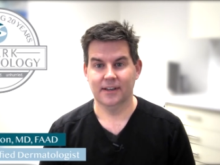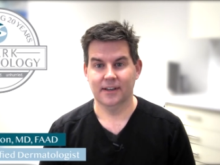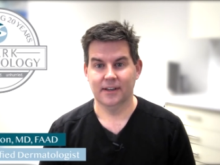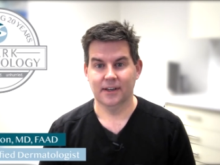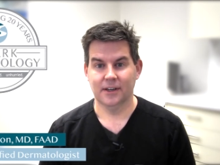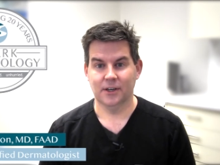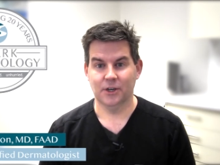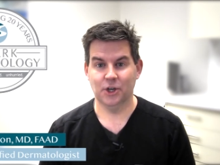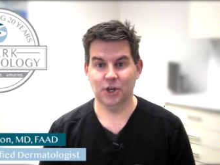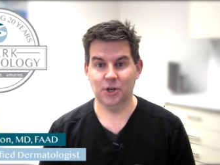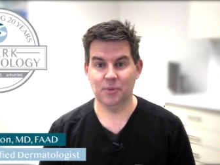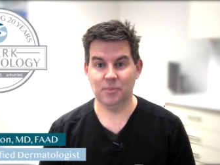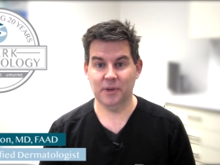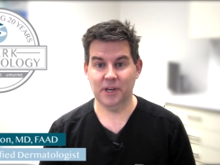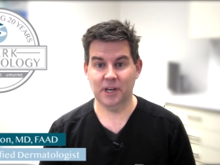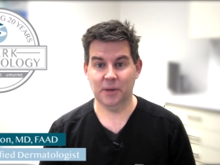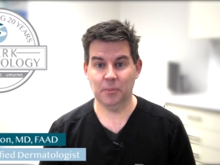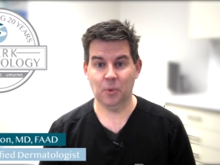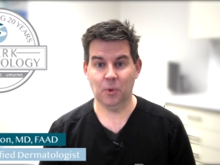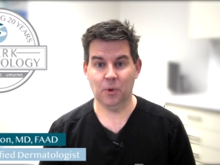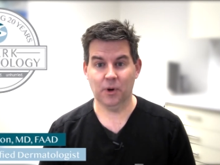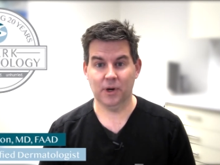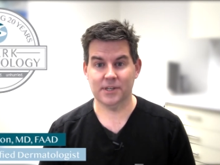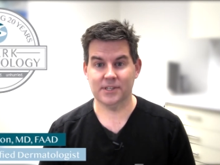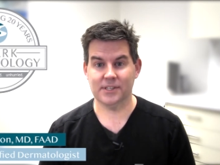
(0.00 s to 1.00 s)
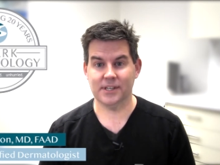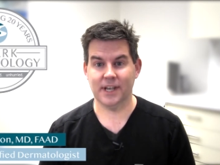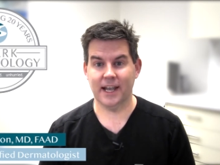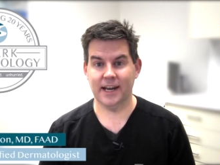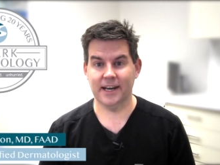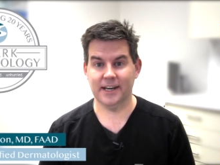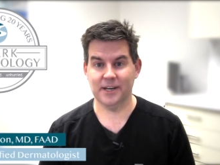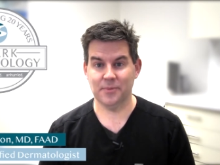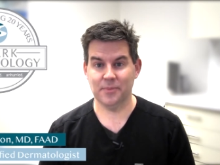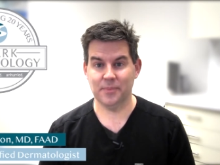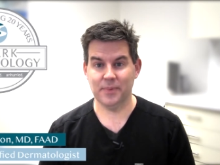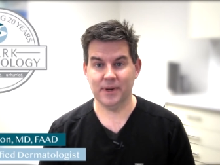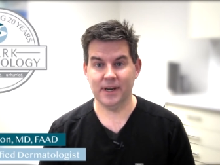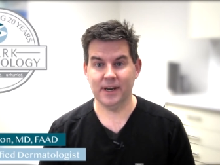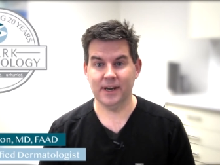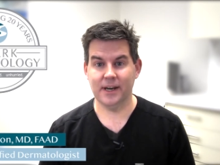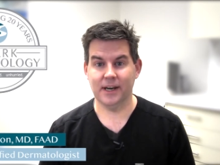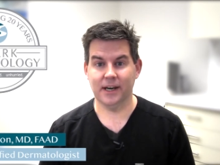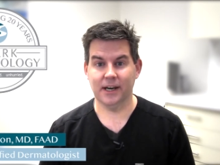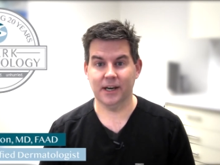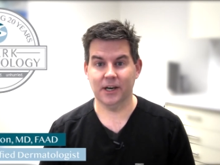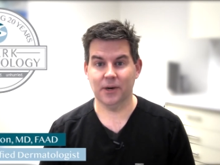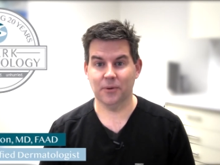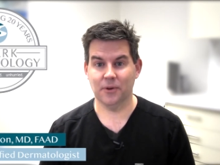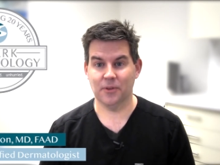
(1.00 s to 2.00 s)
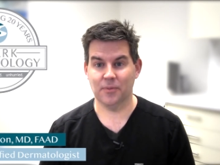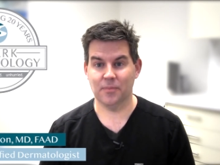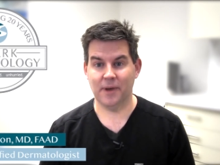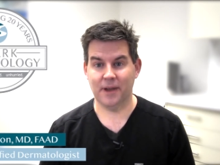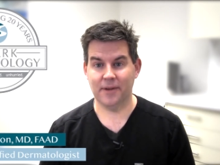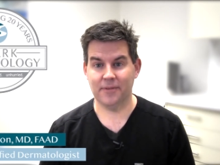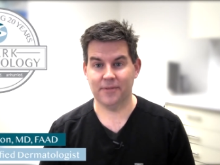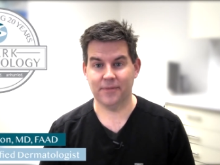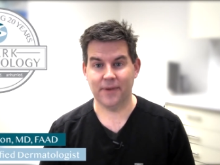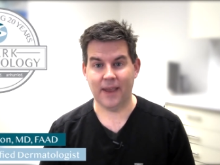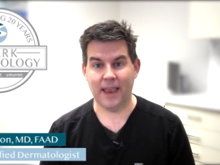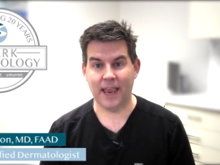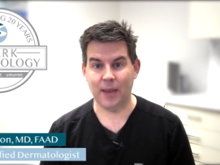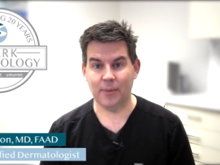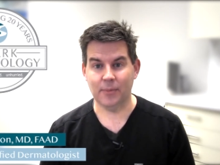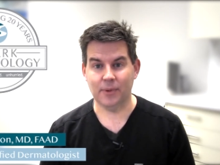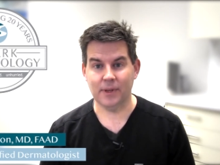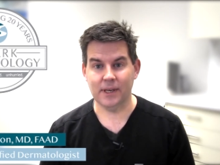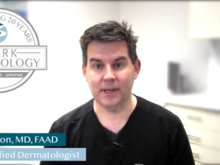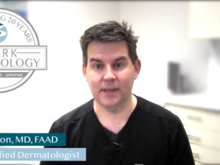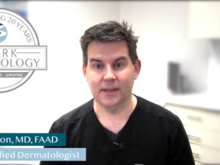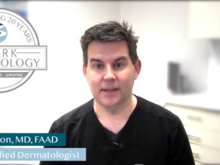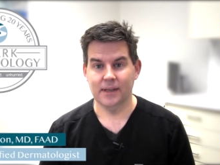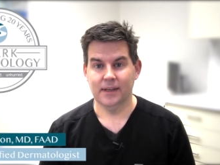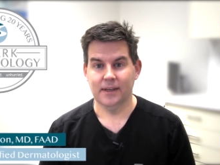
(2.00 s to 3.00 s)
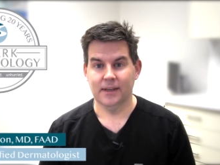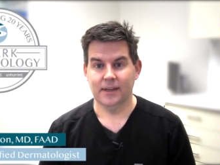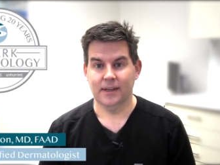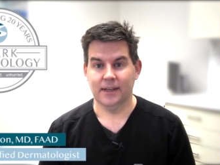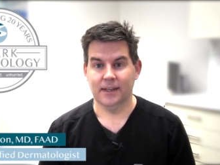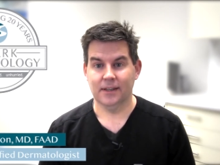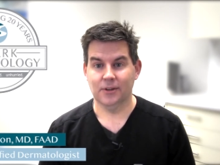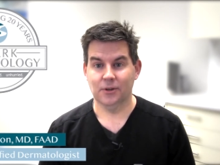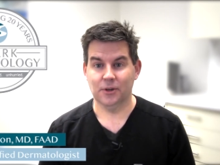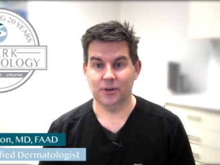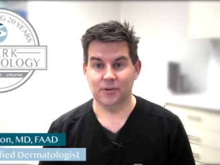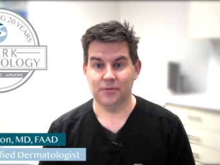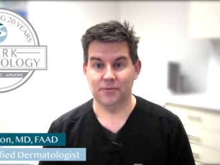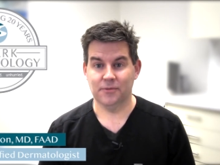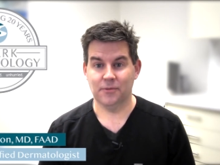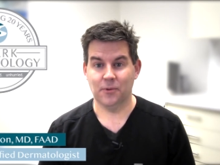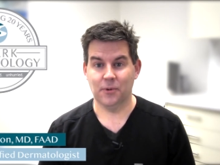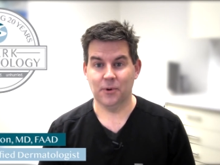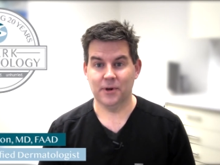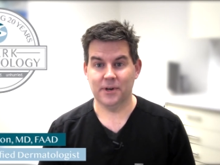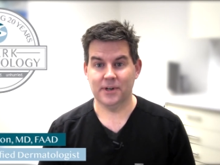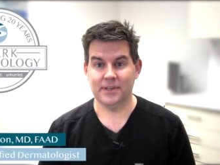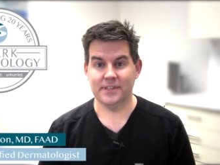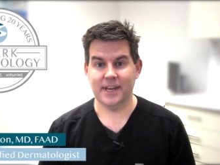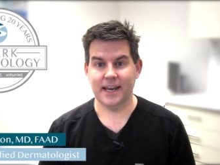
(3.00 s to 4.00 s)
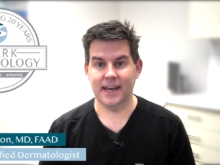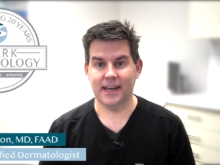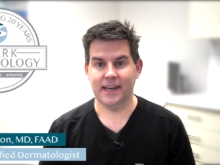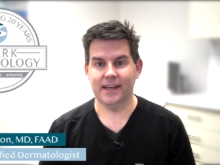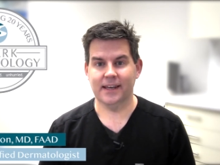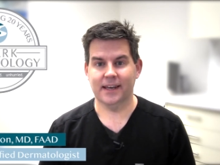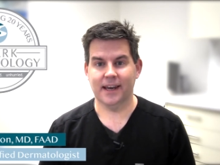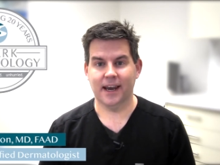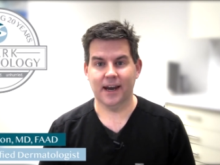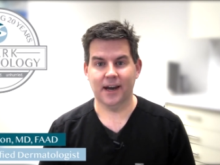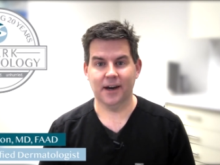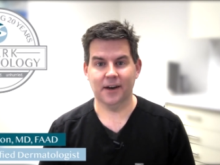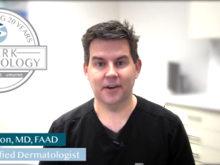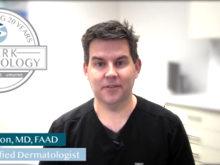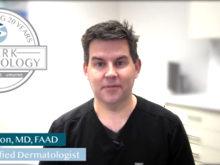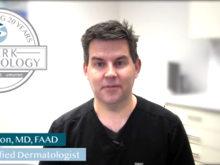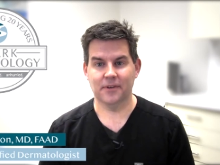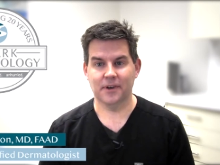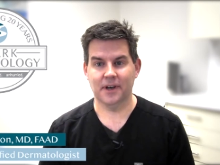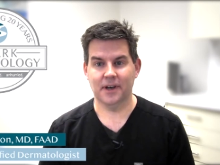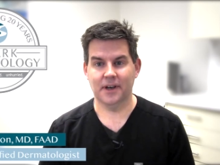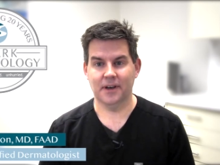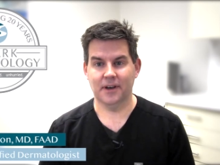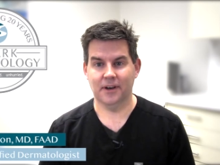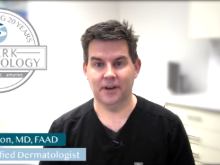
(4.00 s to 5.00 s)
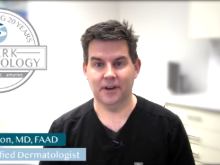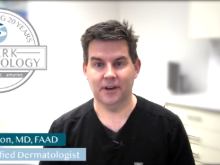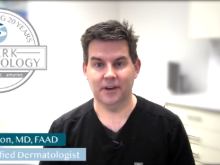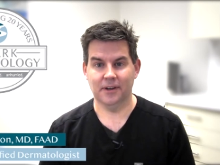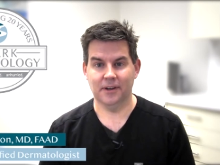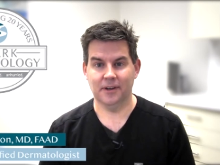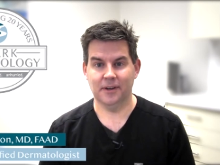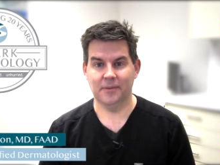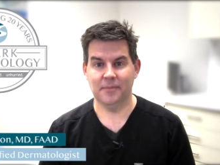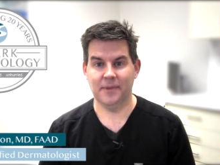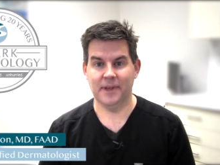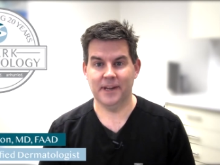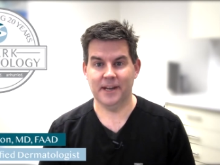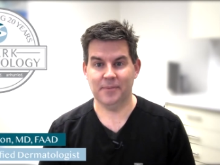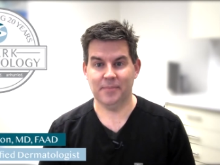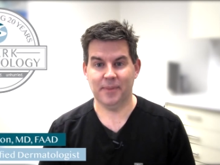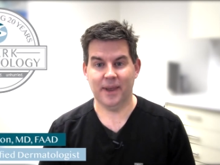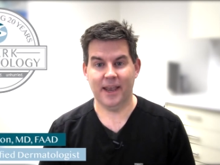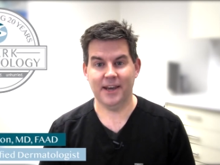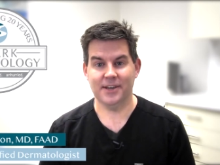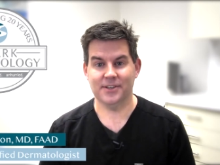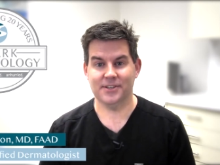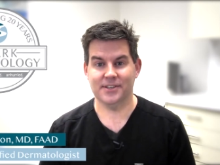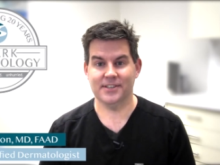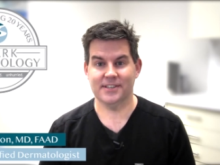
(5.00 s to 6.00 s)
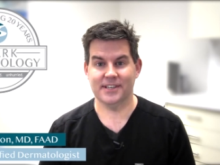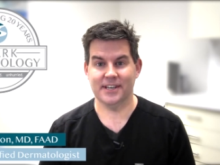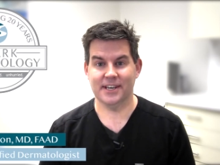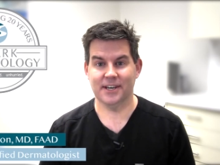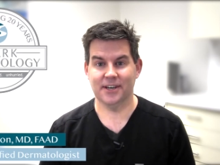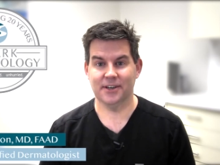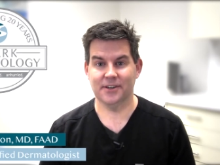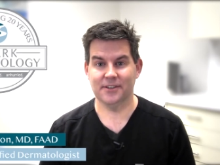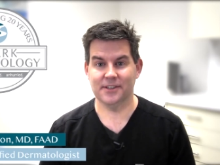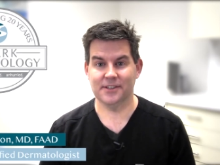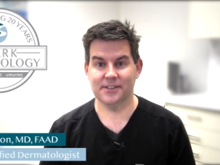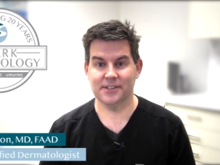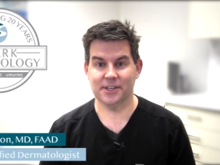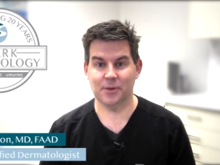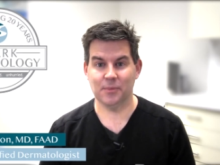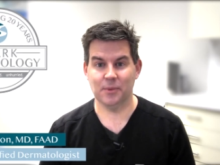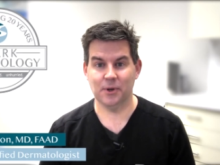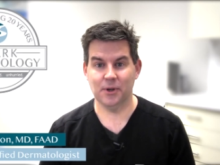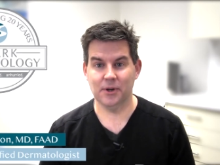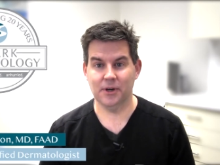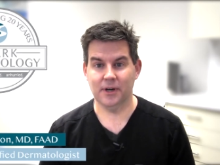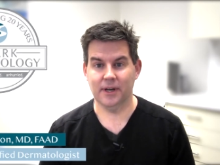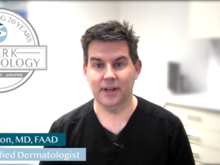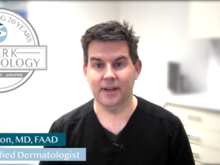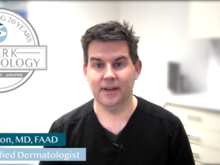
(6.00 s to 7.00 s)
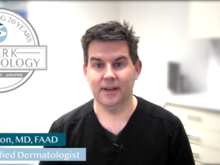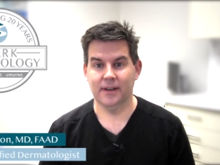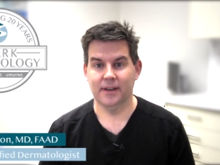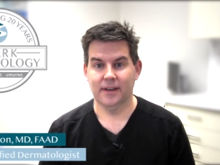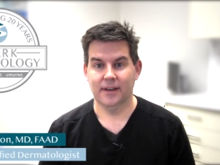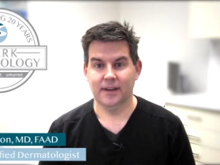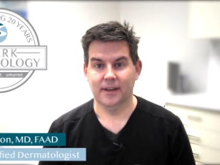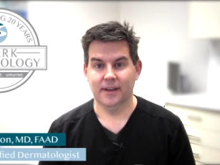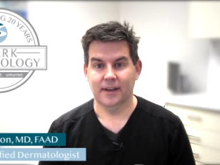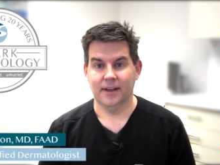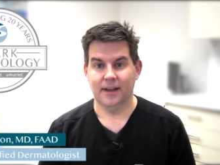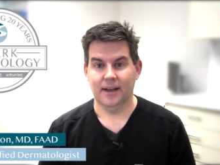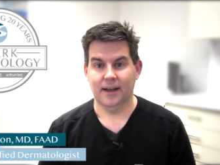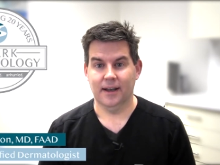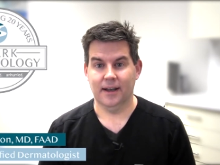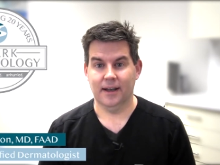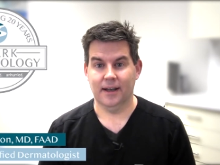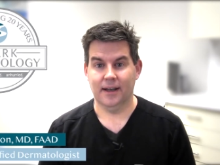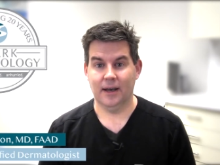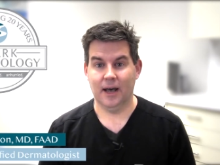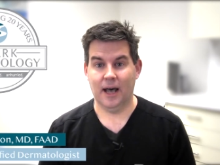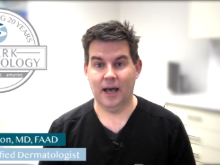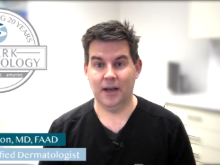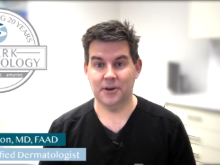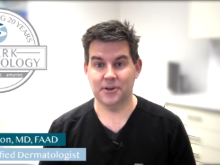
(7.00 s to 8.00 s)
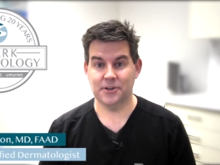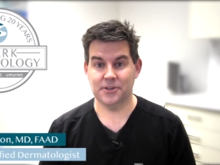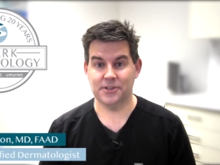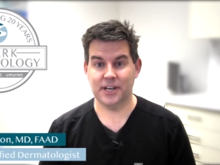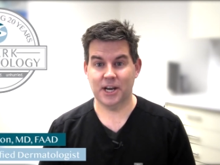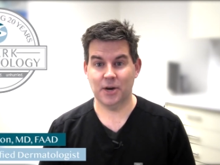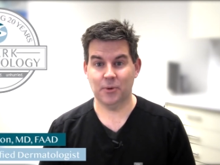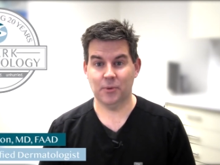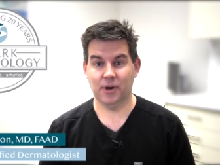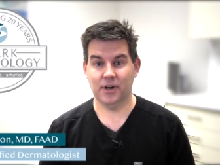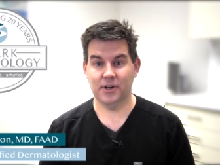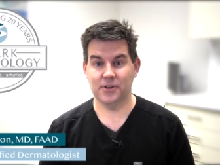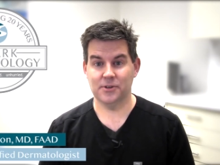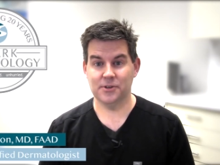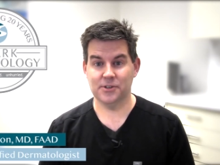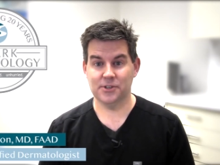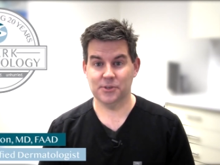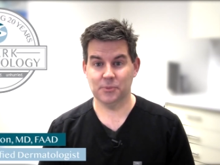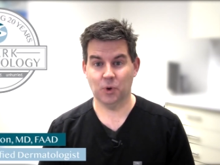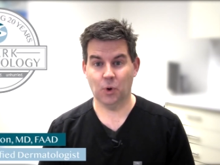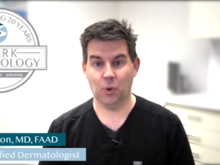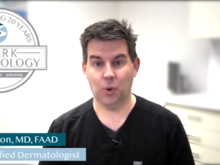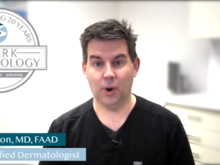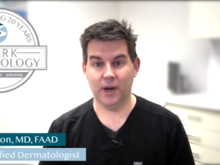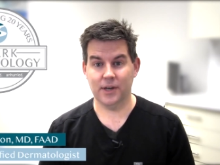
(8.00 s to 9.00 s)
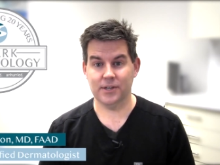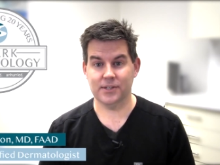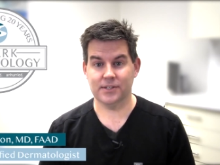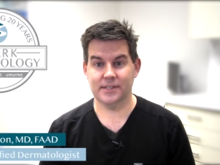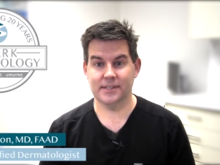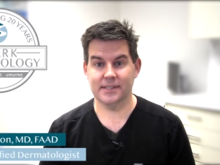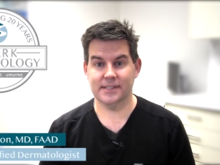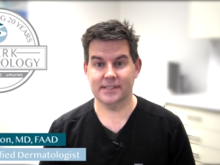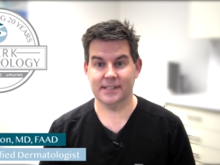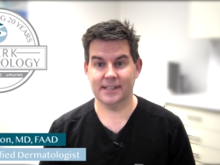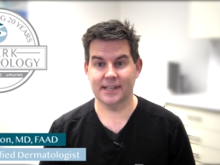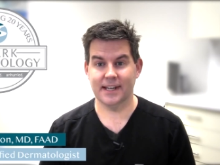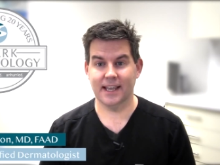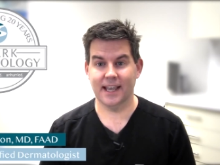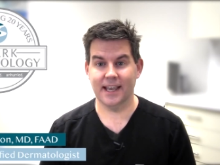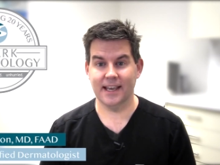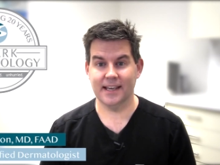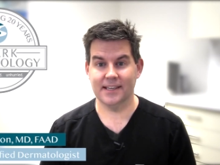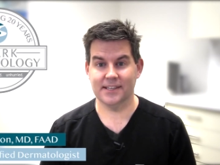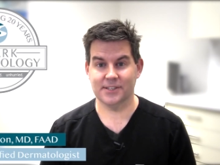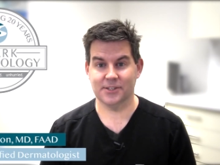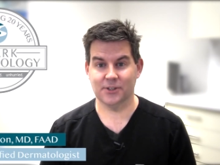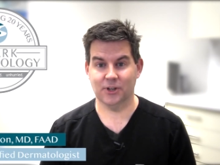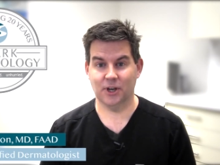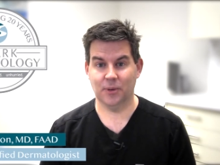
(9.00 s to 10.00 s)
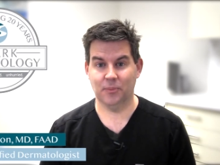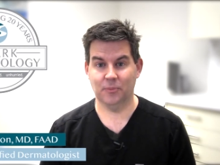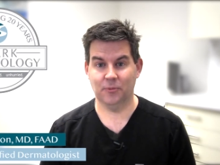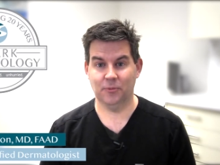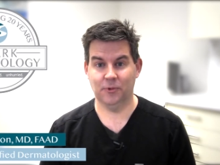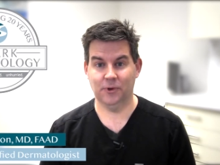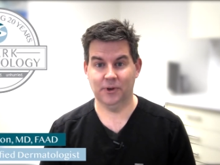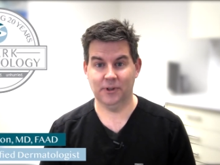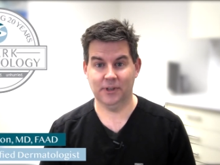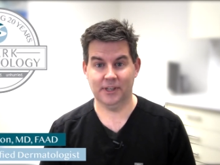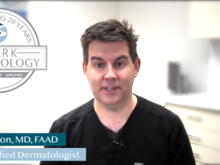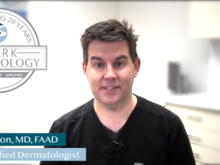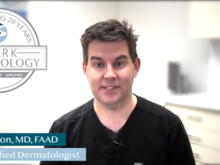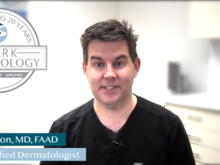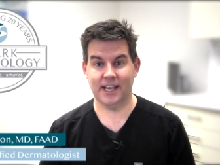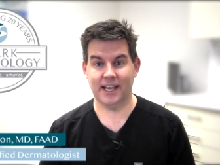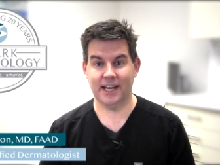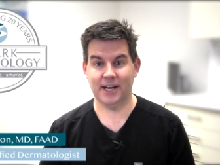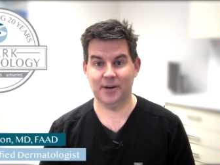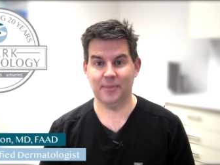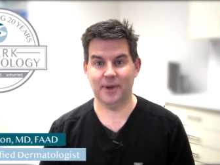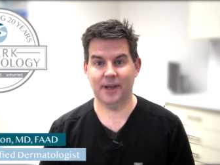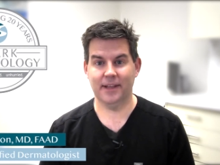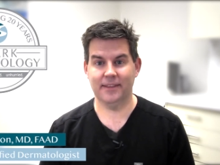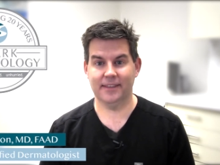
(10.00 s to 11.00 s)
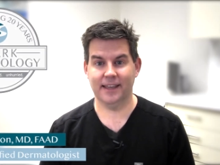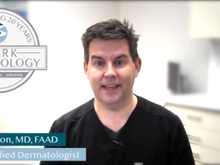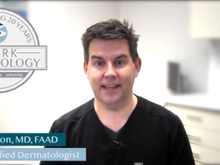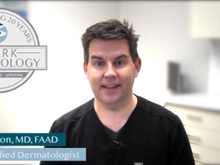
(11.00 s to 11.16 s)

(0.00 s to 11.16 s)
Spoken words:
Couldn't be more excited to be here with my family. I'm looking forward to taking care of many patients here in this community. I understand we're going to do some questions today, so I'm really excited about that.